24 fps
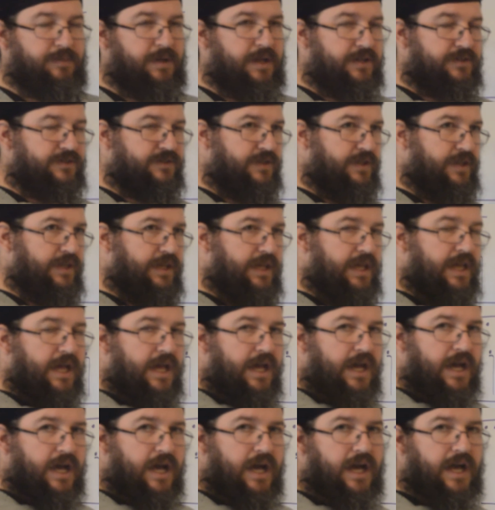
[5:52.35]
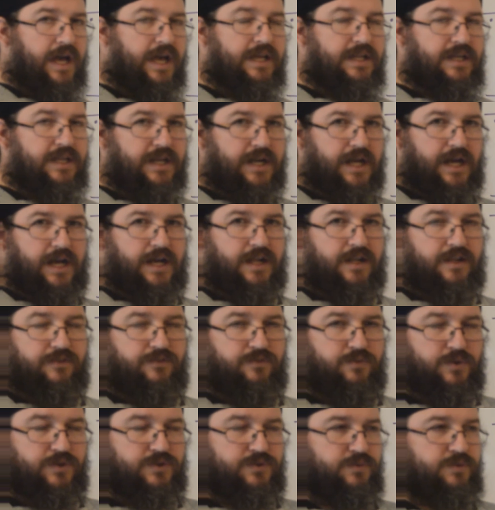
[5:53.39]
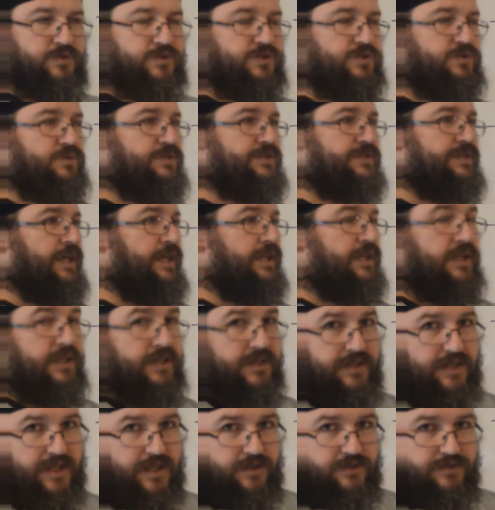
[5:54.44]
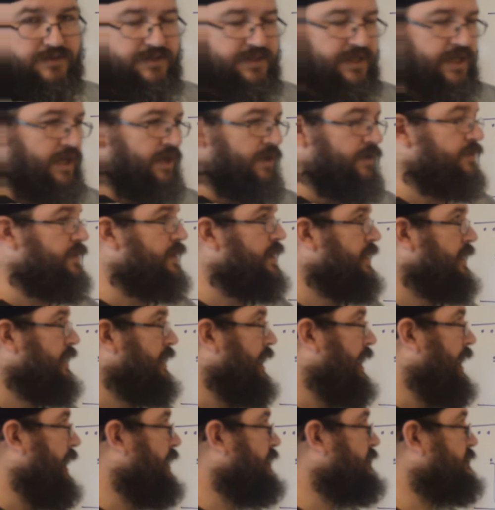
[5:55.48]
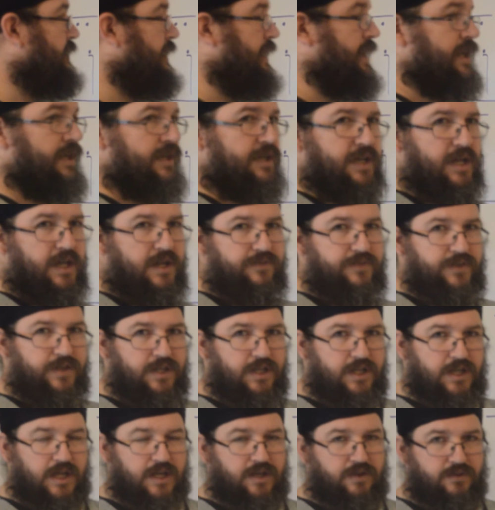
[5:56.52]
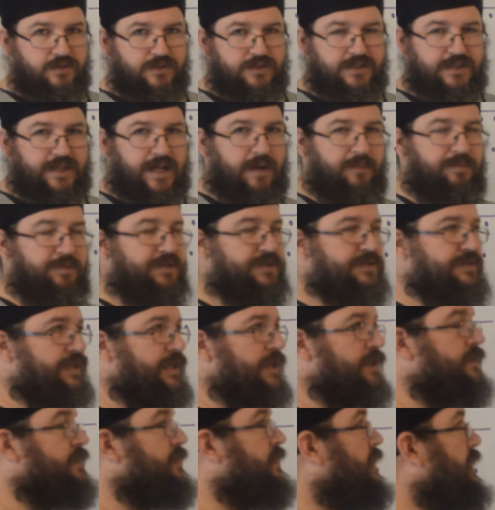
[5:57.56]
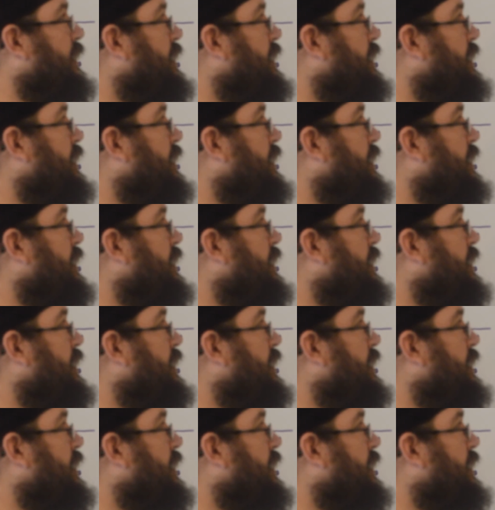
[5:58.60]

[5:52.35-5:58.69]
I'm actually ein and aleph, which were two silent letters now, actually had kind of a guttural stoppage sound.